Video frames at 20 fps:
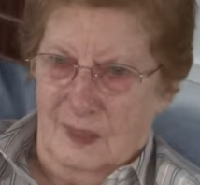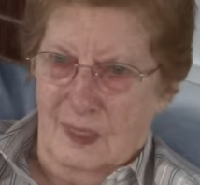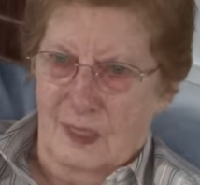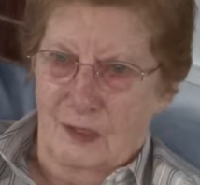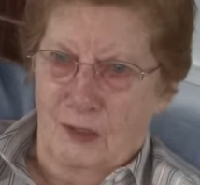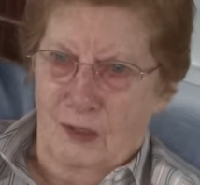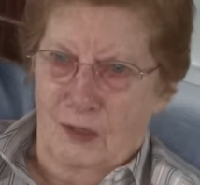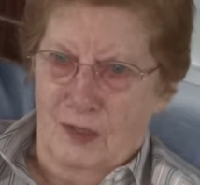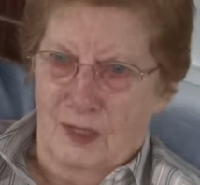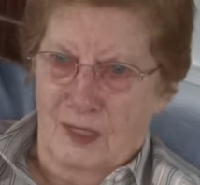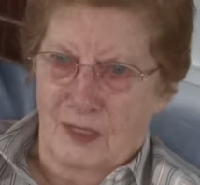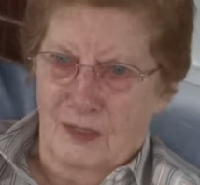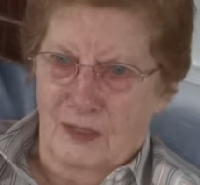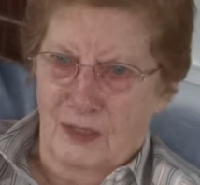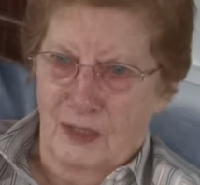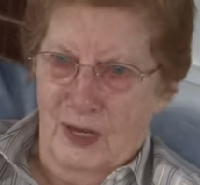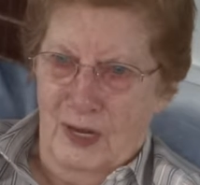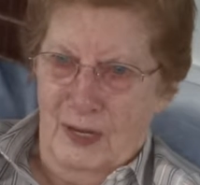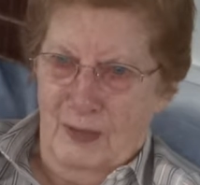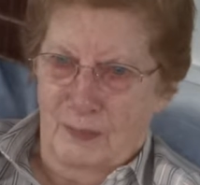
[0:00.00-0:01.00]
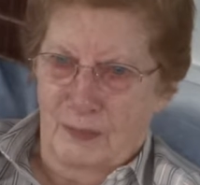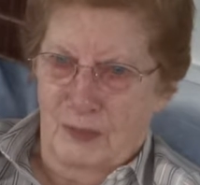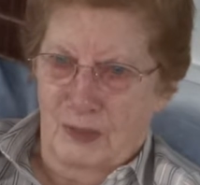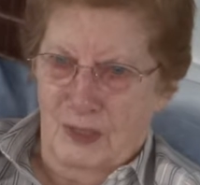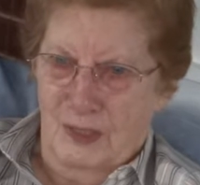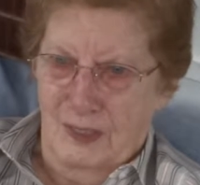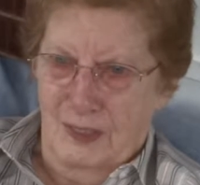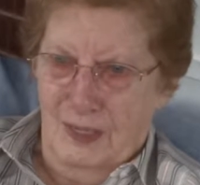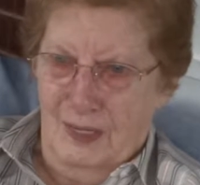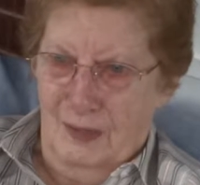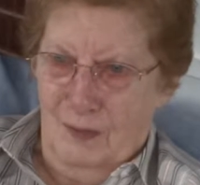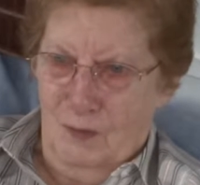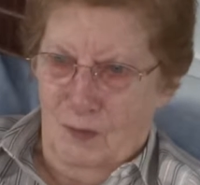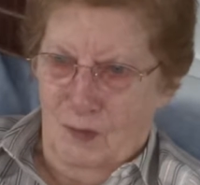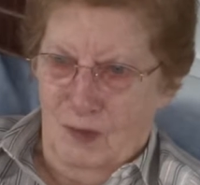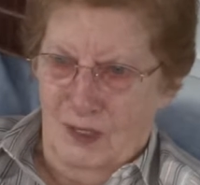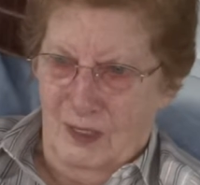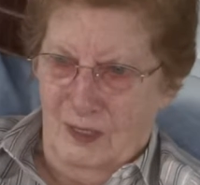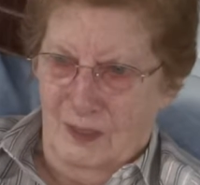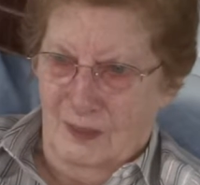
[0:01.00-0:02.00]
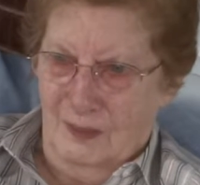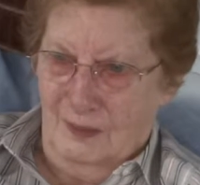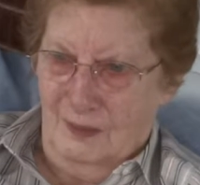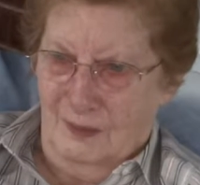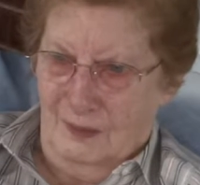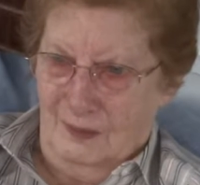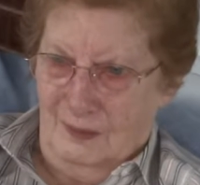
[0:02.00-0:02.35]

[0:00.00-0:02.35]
he got his naps in that way.